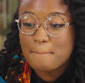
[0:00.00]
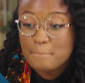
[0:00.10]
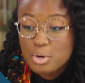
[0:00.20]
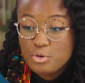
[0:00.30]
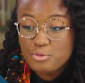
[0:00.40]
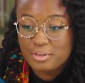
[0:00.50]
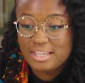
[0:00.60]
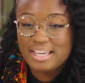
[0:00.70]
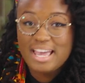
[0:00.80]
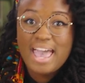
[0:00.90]

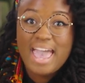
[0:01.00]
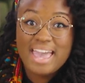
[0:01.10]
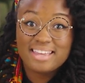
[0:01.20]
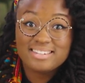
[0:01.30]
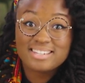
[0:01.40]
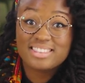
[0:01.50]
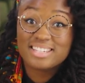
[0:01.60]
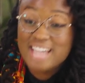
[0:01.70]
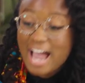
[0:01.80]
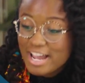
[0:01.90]
movie and the
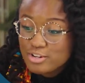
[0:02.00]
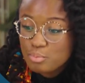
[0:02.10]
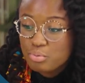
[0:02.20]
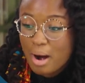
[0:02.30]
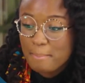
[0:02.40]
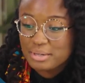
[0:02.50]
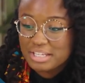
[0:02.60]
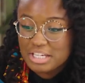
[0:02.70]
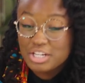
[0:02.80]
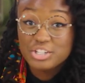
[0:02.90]
title
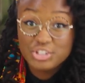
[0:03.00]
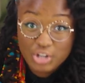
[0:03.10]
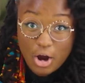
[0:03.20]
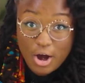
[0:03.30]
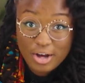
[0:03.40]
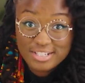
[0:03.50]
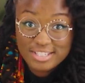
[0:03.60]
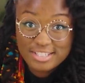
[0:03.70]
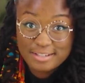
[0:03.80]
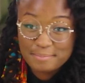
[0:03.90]
property Jaws.